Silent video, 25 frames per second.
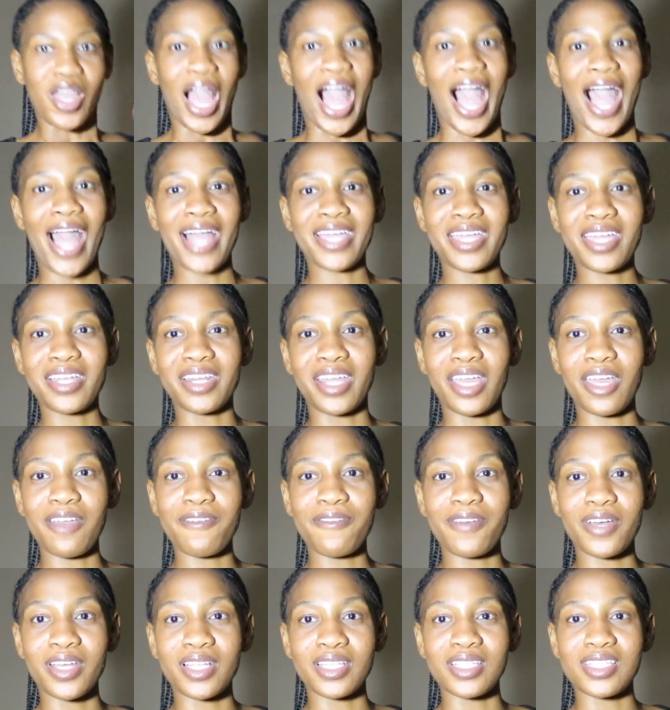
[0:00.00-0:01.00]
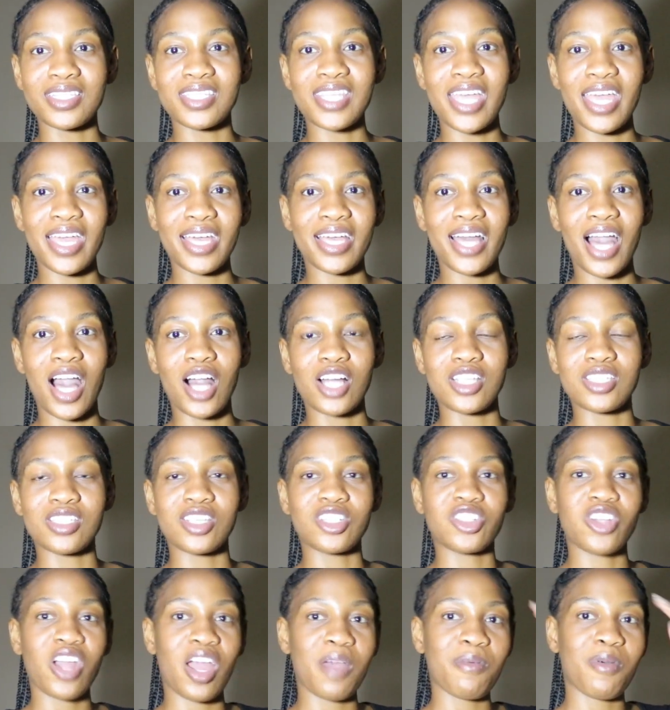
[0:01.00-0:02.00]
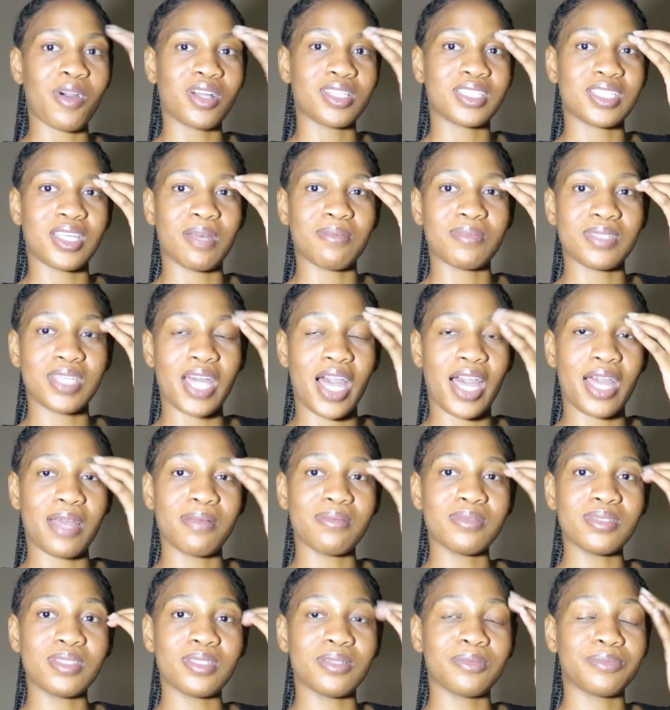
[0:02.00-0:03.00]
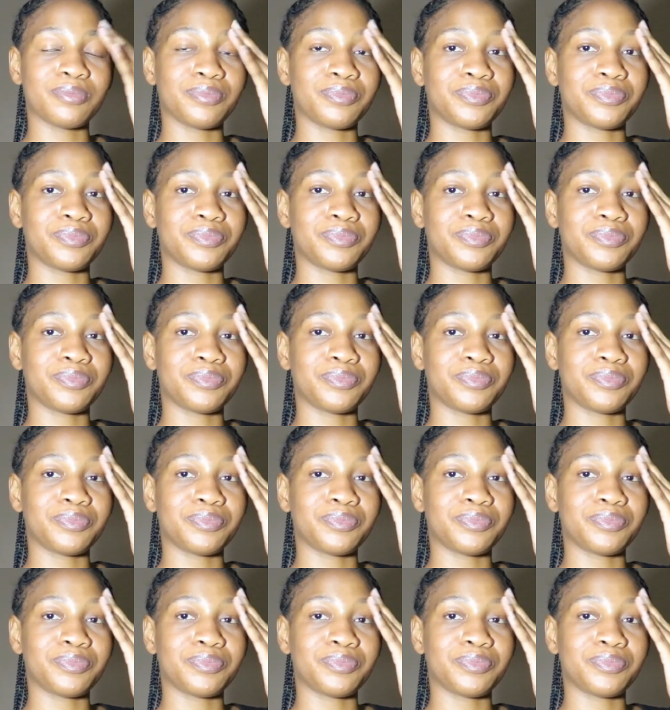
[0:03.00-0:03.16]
I can even take out the tripod sometimes